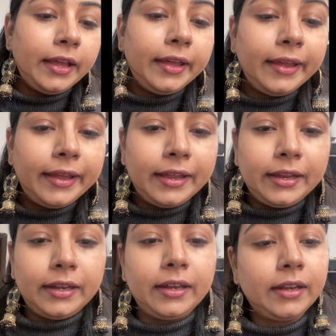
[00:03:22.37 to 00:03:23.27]

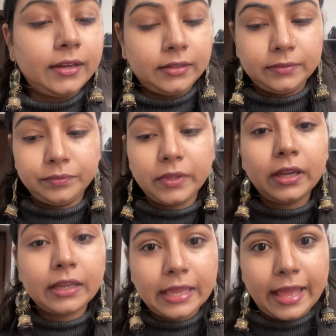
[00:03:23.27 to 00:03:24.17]
And
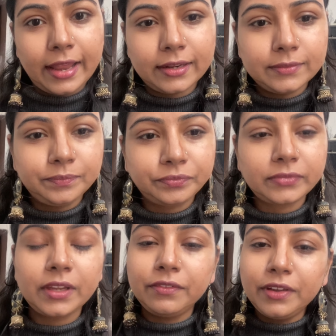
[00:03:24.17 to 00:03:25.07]
again
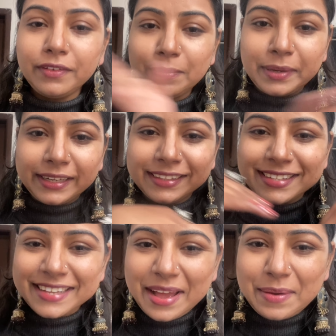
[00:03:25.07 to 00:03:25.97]
we will blend
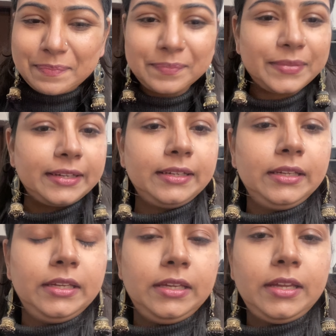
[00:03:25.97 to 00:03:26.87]
this up,
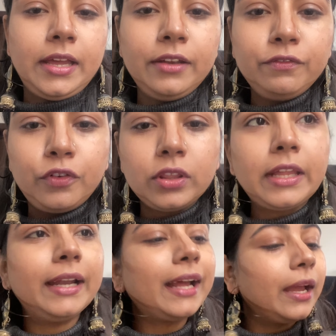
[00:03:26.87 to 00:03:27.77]
and for
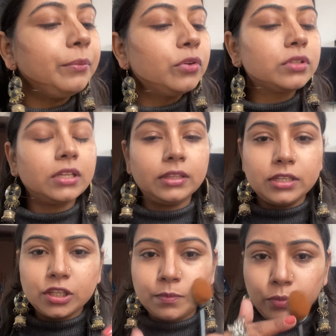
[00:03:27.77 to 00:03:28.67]
that I'm using
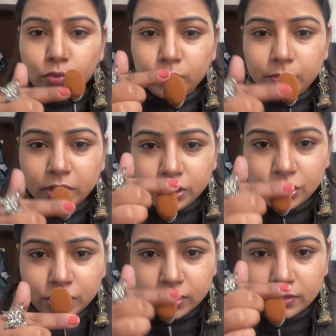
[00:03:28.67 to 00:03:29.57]
this spoon
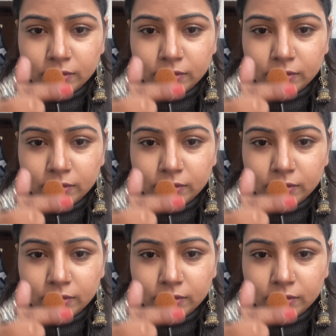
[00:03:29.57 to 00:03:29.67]
brush.